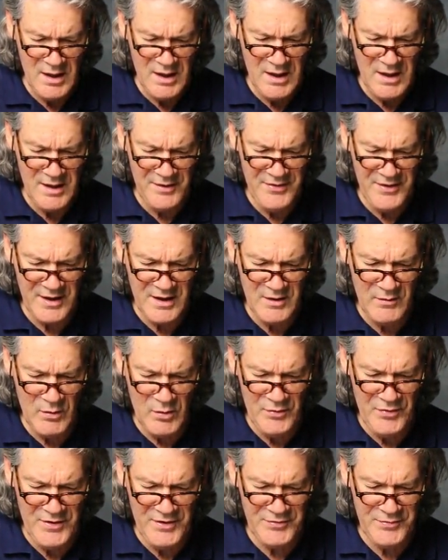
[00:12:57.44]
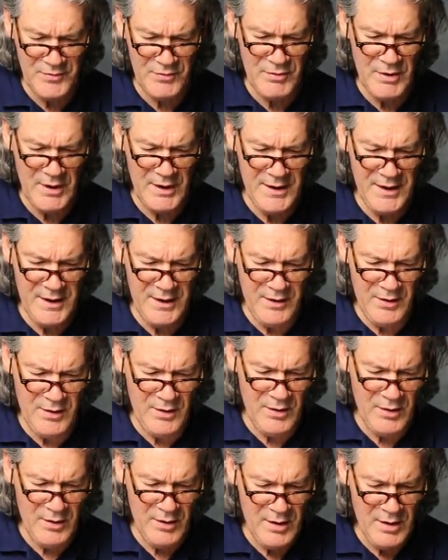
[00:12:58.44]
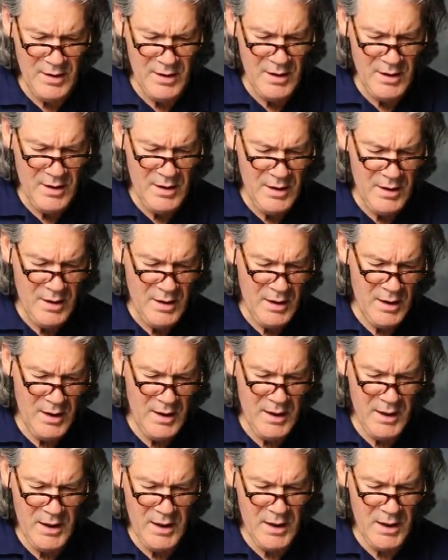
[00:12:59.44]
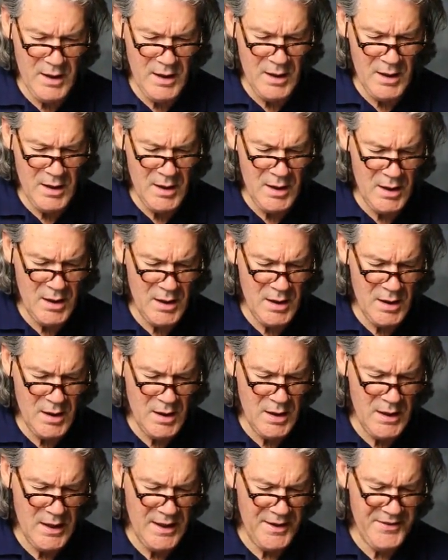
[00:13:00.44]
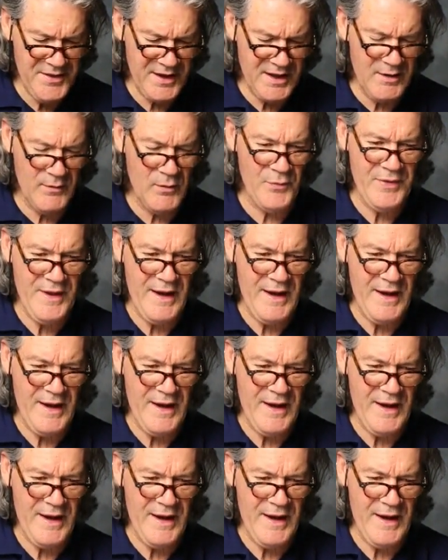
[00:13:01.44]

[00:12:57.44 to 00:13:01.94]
And I think I want this one right here. And I think I want